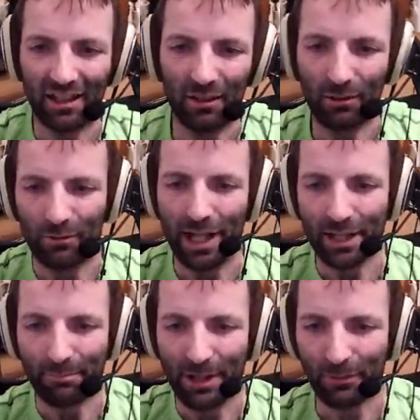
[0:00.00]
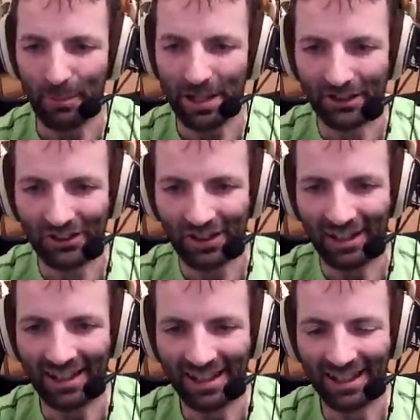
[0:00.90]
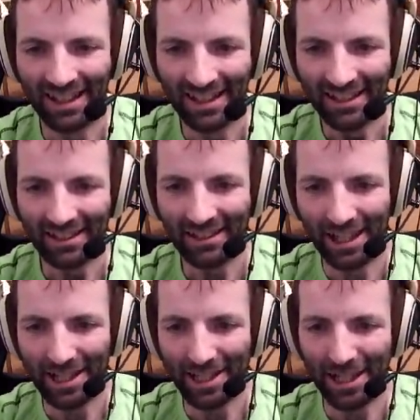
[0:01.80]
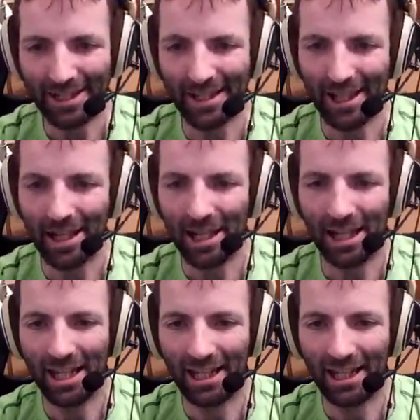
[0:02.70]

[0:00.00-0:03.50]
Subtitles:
Oh, hit, miss, miss. Die, die, die.